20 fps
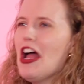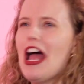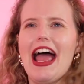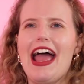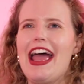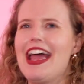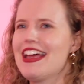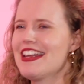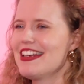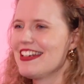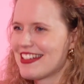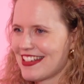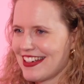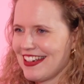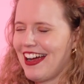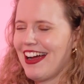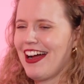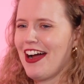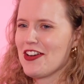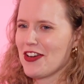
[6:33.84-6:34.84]
And
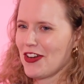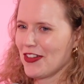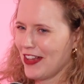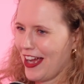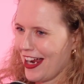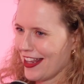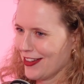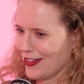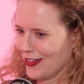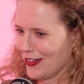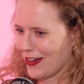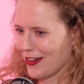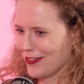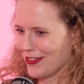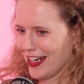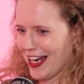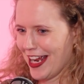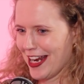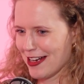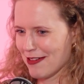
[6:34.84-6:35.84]
I don't like the look of
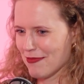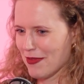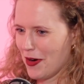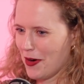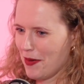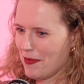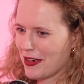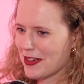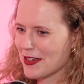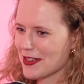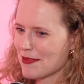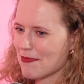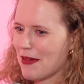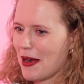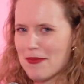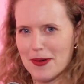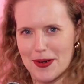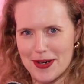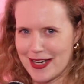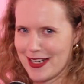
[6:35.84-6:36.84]
it anymore because my
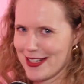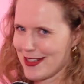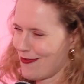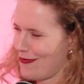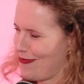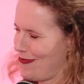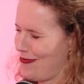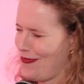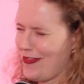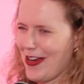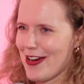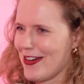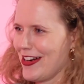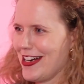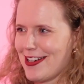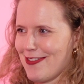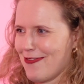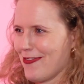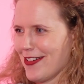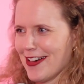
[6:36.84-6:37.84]
body is very
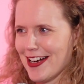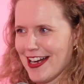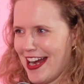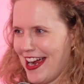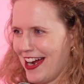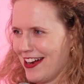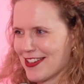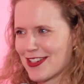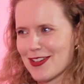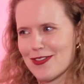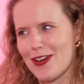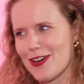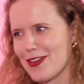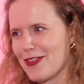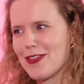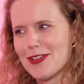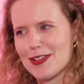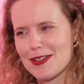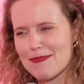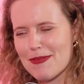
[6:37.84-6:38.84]
different now to what it
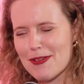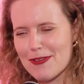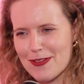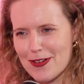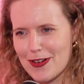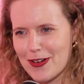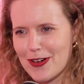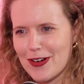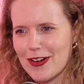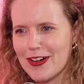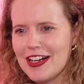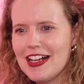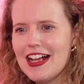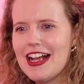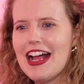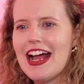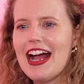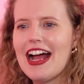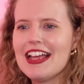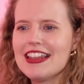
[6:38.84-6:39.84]
was before.
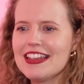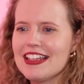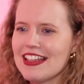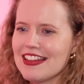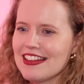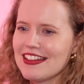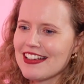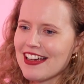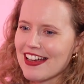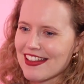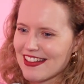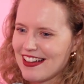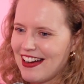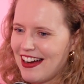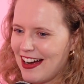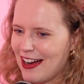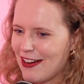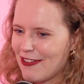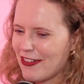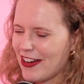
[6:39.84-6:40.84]
And then the other
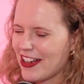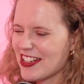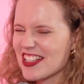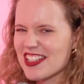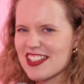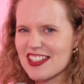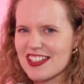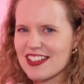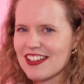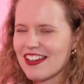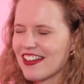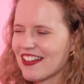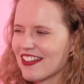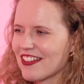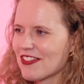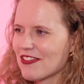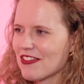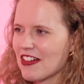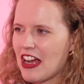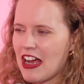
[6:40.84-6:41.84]
half, I just
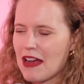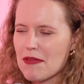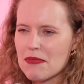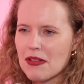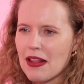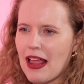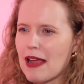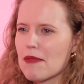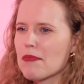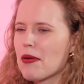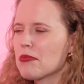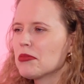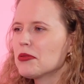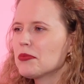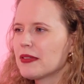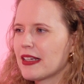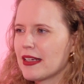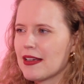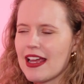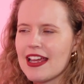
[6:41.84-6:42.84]
like
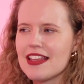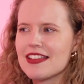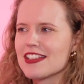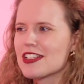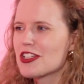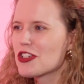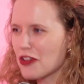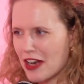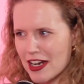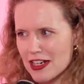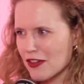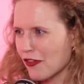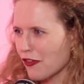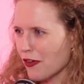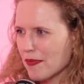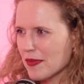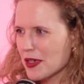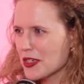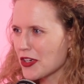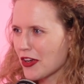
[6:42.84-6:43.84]
probably either stretch
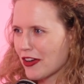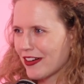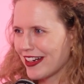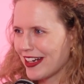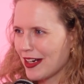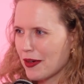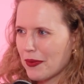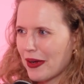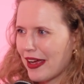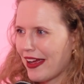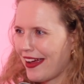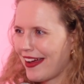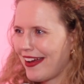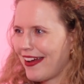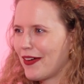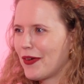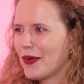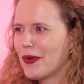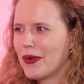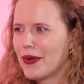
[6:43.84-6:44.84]
from maternity
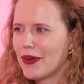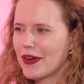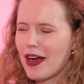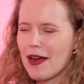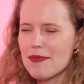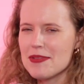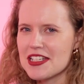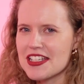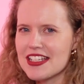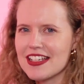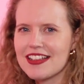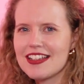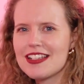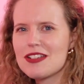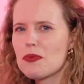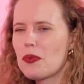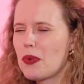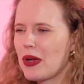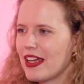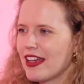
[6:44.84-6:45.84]
wear or I'm just in this
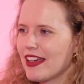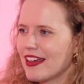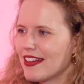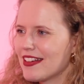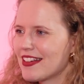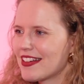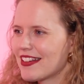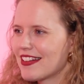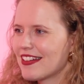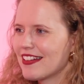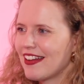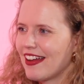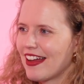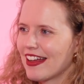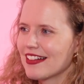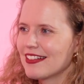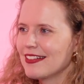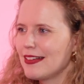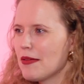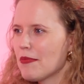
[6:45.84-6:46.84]
weird
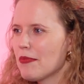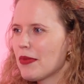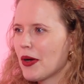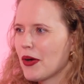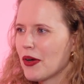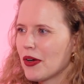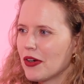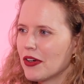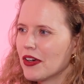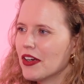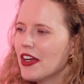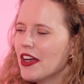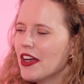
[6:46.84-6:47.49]
like limbo.